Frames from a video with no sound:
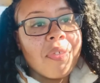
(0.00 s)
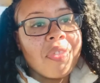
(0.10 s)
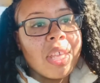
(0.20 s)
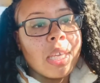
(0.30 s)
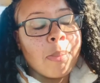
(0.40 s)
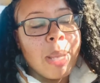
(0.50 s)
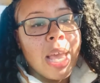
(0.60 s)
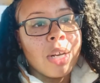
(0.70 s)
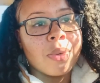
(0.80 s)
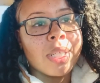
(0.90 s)
thinking
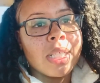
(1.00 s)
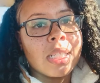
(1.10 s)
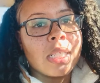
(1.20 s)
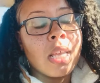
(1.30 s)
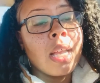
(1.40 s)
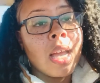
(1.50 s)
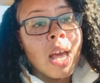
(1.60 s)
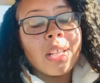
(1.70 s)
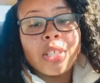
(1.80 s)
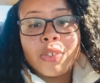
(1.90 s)
patterns,
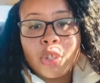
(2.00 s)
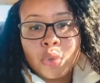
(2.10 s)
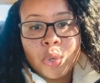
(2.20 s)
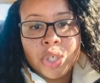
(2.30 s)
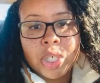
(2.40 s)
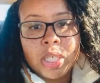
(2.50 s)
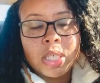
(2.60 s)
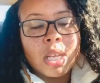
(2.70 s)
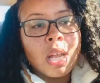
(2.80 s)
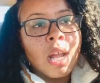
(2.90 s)
cognitive
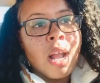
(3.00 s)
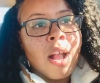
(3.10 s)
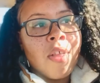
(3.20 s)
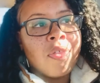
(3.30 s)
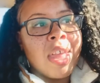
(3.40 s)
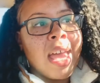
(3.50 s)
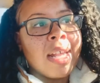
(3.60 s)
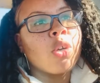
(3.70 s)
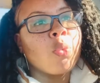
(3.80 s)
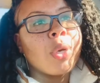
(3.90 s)
distortions,
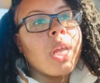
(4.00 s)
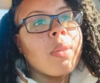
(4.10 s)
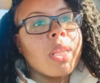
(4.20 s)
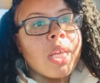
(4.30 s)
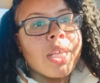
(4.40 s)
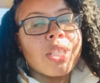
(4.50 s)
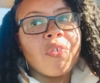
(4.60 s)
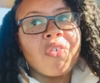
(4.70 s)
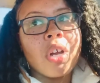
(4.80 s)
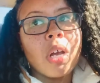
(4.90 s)
that derail us
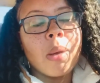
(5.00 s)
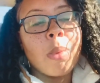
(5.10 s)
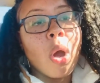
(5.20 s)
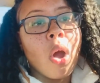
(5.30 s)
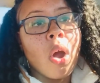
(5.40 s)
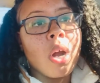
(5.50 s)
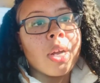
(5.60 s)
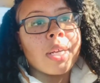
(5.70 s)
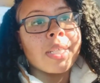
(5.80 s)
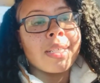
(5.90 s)
from
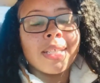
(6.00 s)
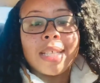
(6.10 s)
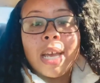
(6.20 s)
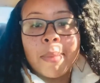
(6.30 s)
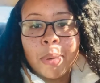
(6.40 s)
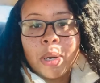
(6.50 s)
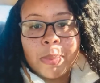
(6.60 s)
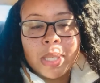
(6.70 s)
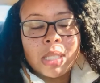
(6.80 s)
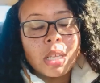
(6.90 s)
our design
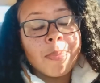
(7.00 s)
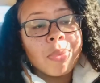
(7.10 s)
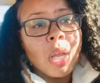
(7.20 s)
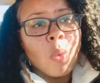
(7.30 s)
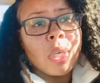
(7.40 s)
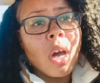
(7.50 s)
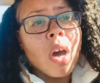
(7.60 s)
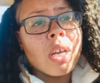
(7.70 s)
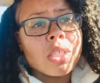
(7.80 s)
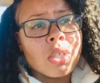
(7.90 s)
purpose. We
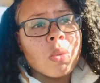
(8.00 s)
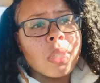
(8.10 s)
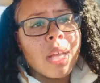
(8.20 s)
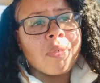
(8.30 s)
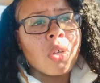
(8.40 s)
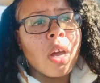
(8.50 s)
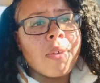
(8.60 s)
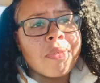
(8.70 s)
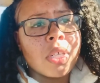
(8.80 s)
also left off